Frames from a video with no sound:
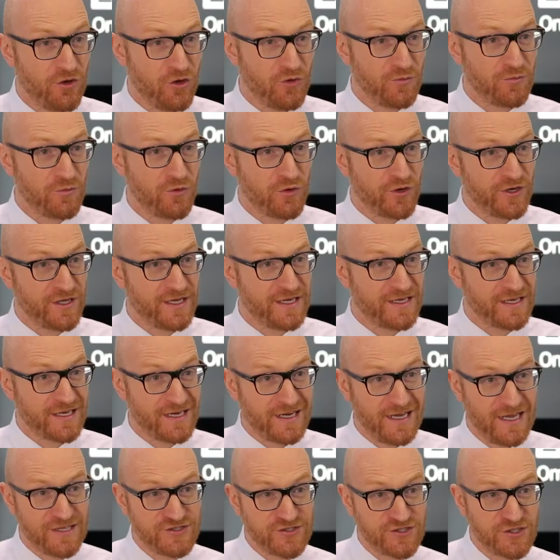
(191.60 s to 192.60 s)
onboarding in the
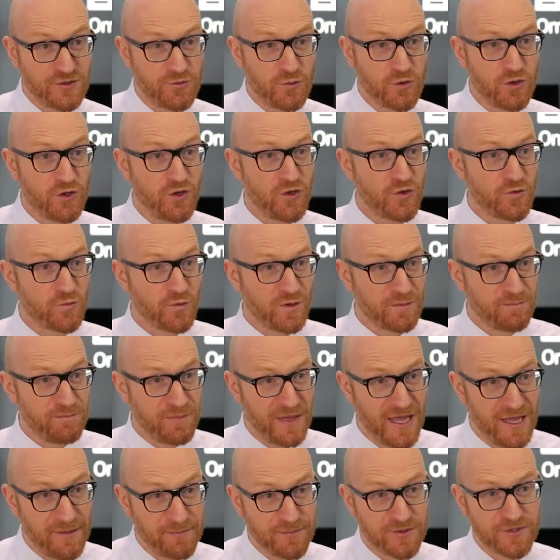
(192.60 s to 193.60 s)
classic world with
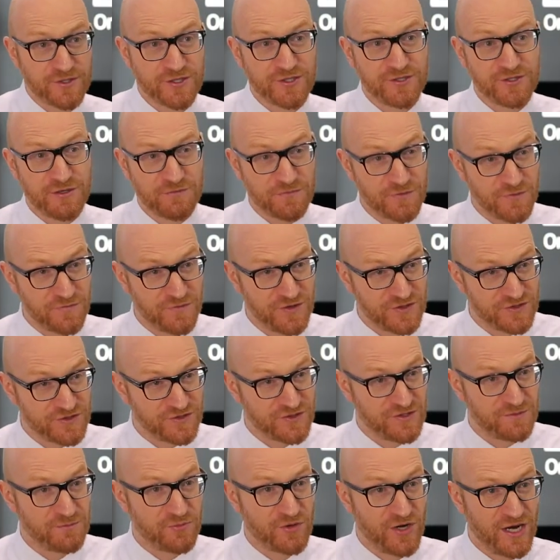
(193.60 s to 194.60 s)
paper, you have to
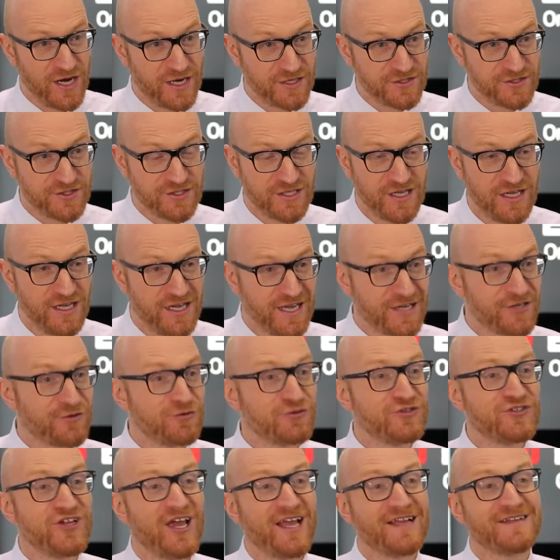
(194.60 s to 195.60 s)
visit the branch, it
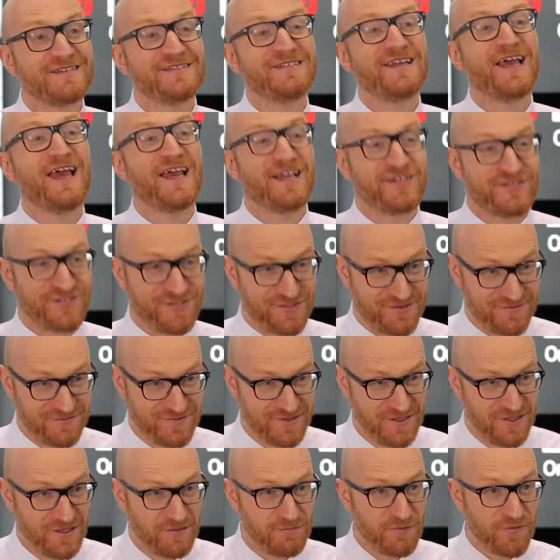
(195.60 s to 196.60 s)
could take days
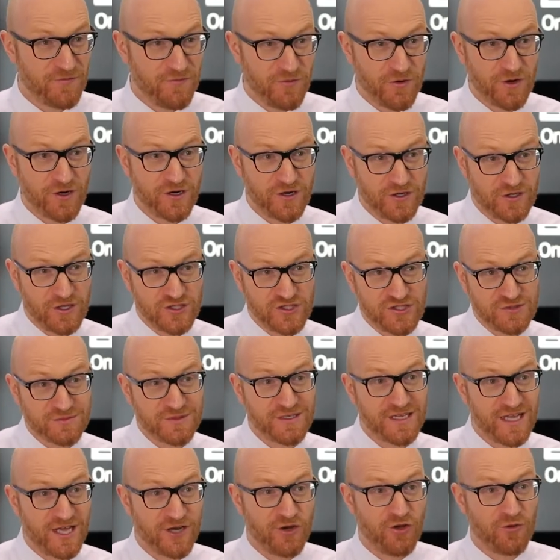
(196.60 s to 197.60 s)
before a
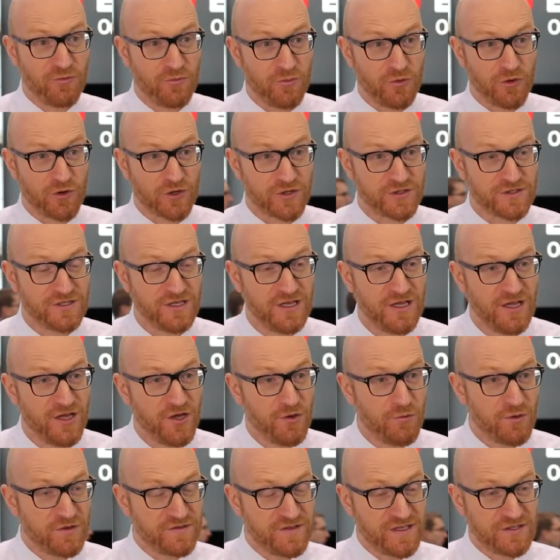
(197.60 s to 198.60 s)
customer can onboard.
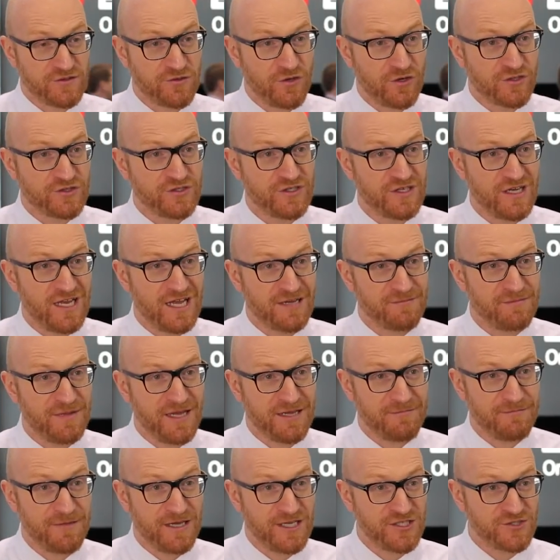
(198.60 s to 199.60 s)
With technology like
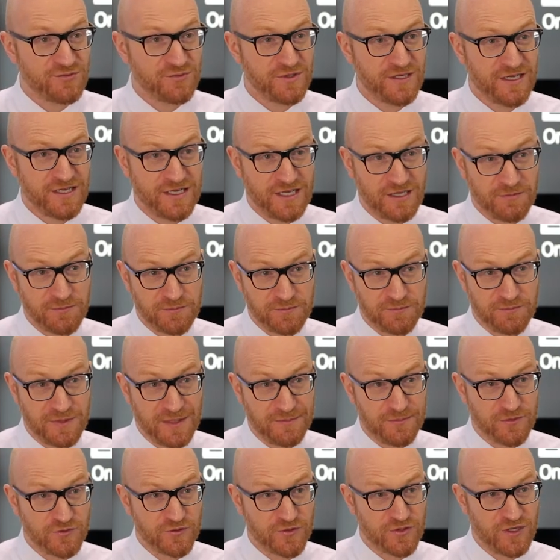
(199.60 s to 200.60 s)
Backbase, we can help
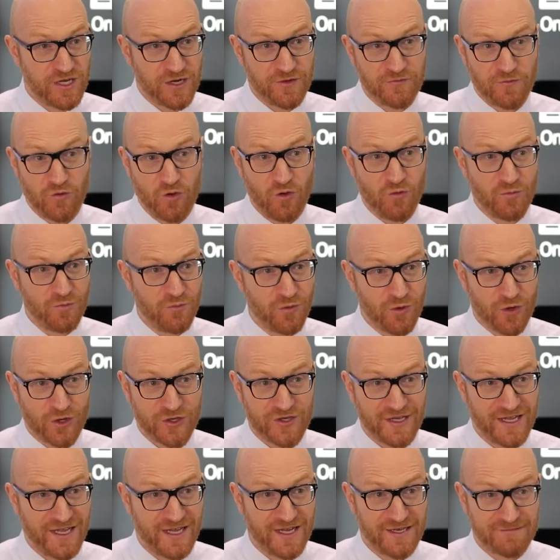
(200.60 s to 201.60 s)
people to kind of
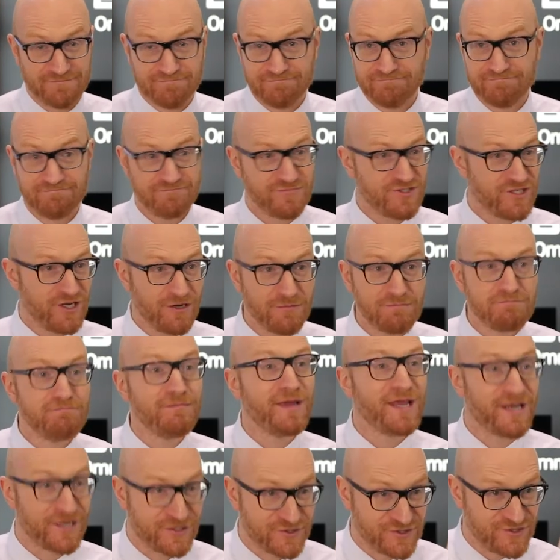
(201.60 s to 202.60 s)
onboard in
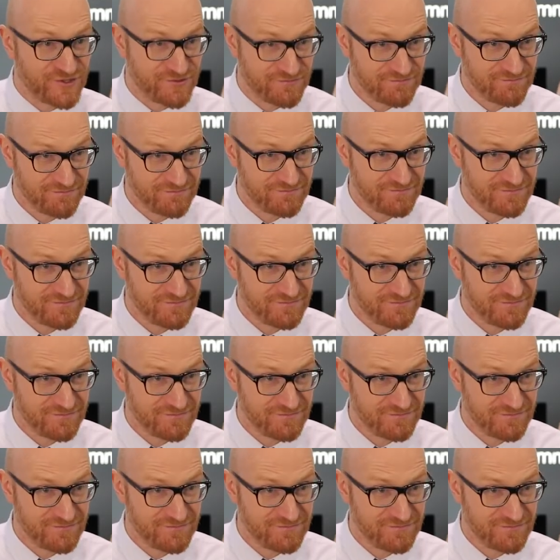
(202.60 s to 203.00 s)
minutes.